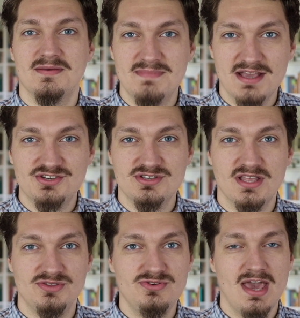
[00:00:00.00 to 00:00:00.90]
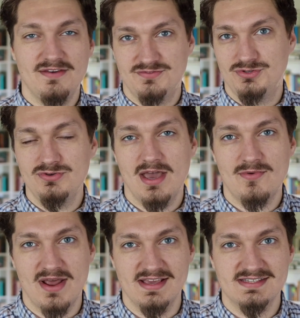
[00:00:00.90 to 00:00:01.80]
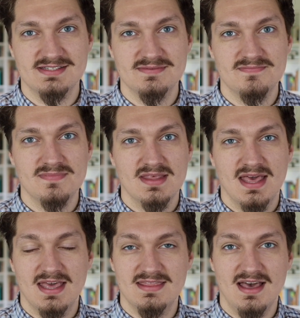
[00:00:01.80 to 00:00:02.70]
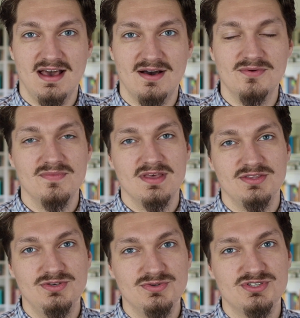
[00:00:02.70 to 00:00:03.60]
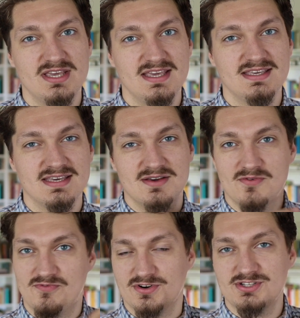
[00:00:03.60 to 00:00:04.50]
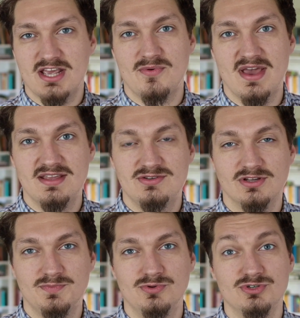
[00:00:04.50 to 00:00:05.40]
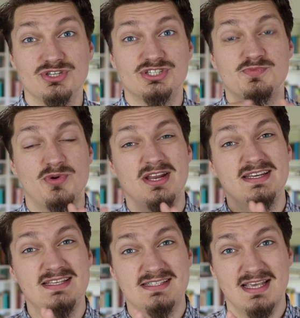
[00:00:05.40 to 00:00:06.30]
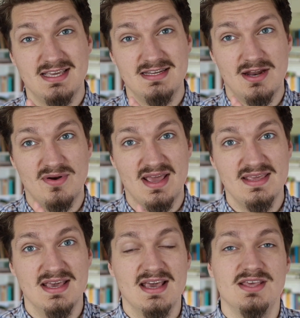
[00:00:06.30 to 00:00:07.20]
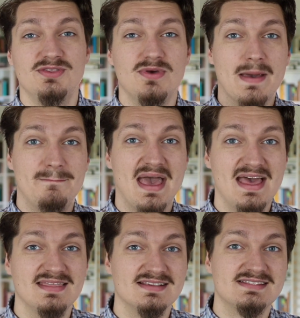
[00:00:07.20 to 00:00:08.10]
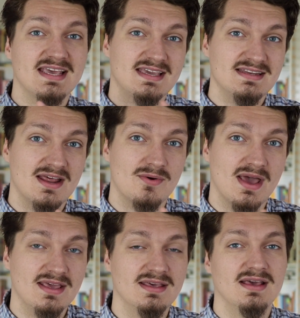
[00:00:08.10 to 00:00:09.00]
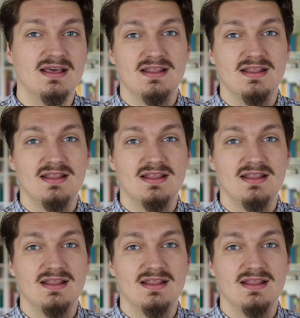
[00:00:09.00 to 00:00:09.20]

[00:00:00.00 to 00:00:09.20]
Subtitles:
Imagine that you have 2 arrays and now using first array .push spreading the second array, you append the second array